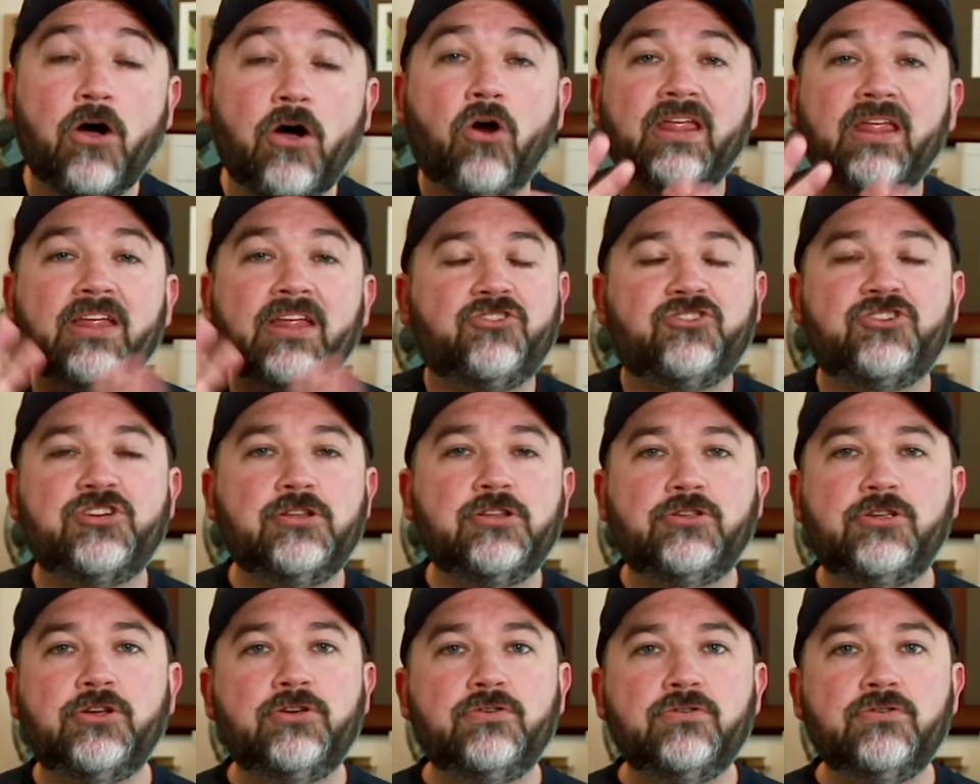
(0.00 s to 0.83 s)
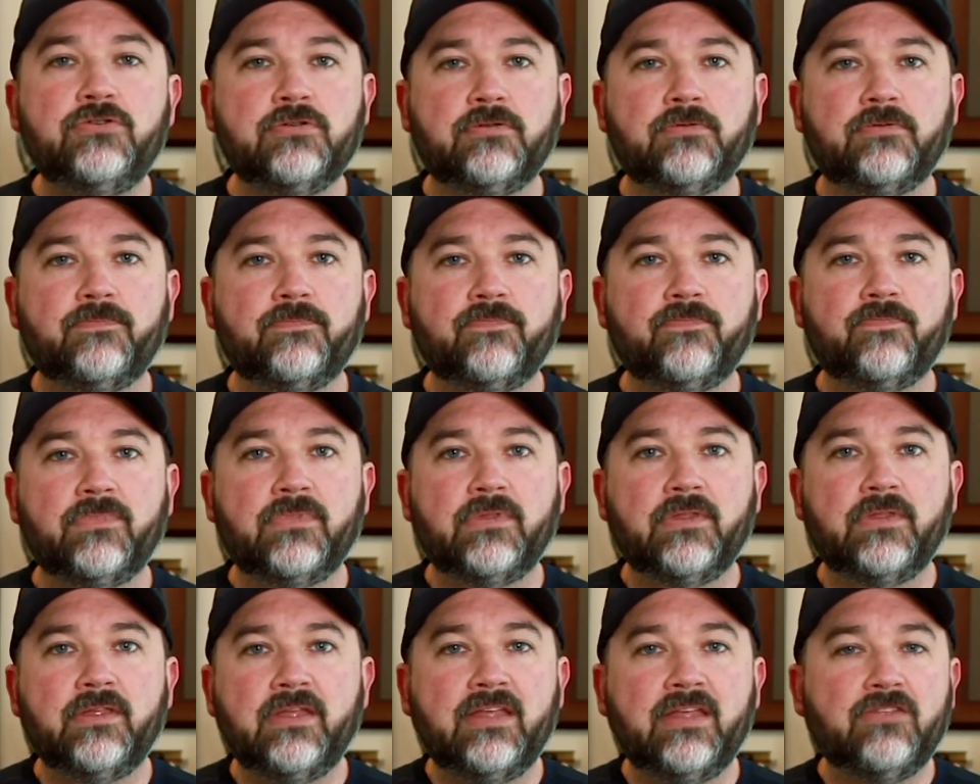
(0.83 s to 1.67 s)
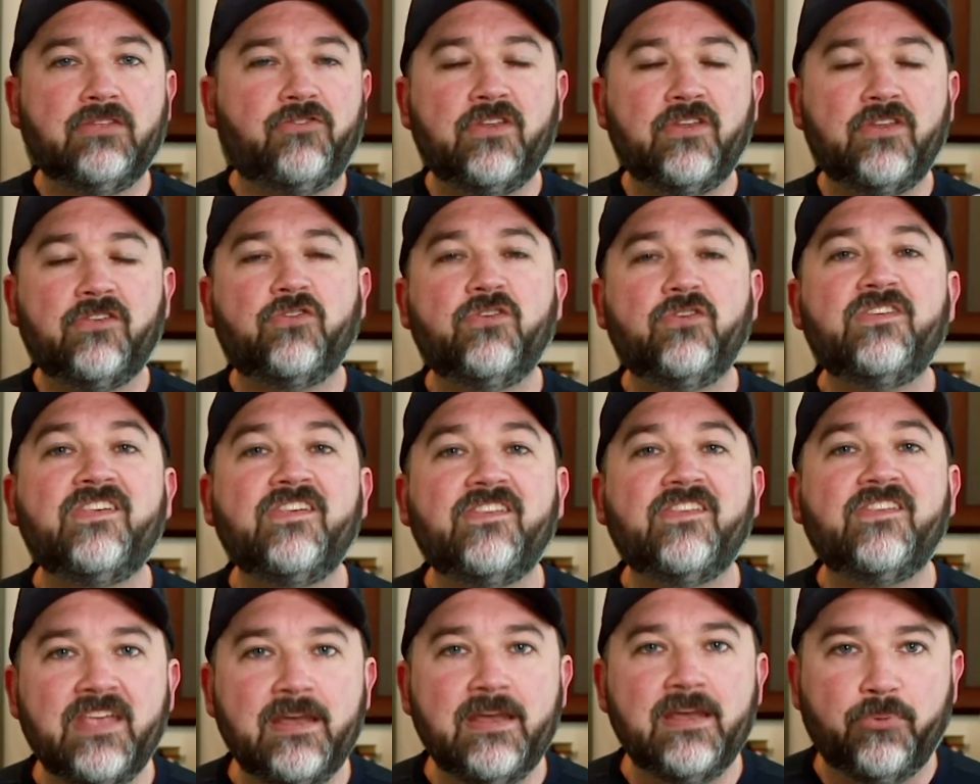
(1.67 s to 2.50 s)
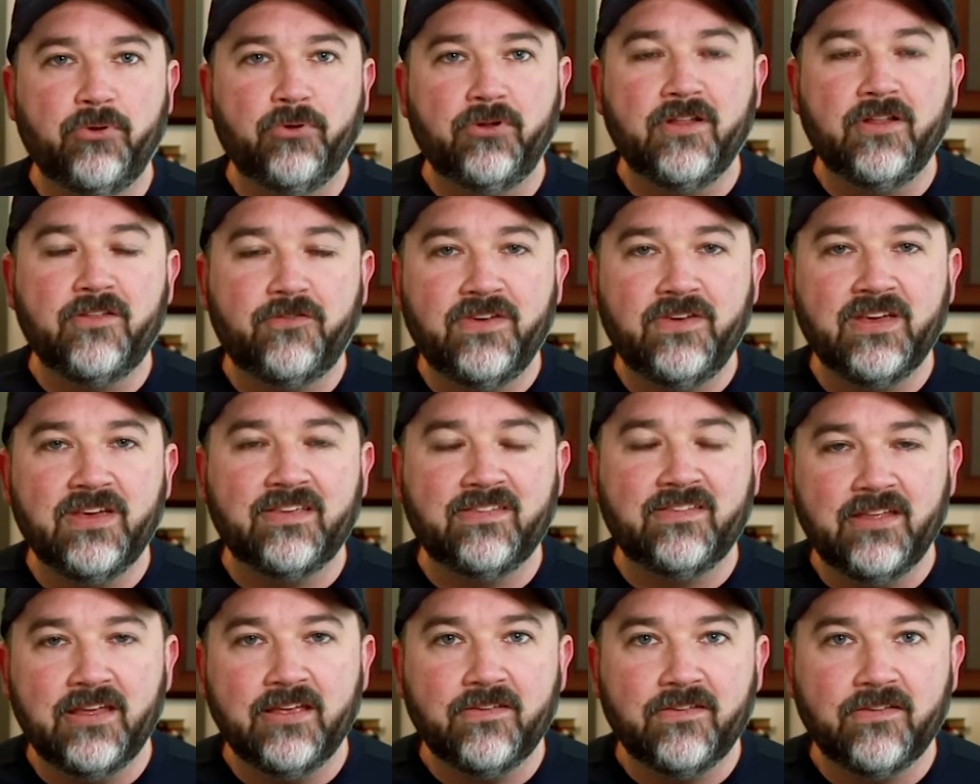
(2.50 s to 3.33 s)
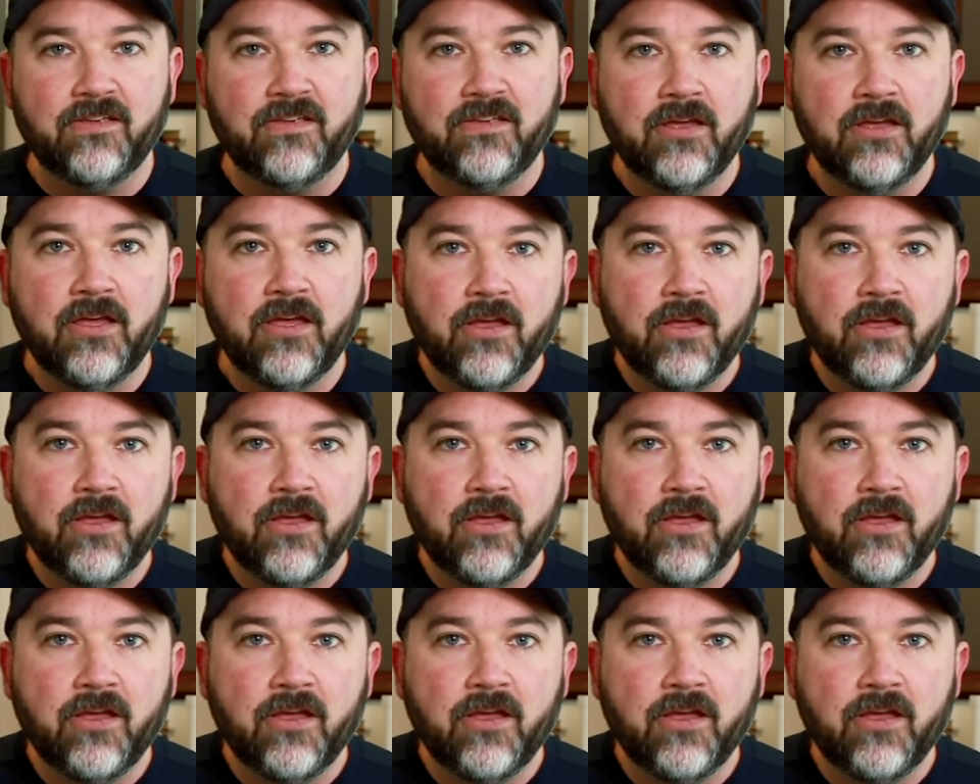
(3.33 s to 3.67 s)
all it should do, so this is simple. Let's fix this.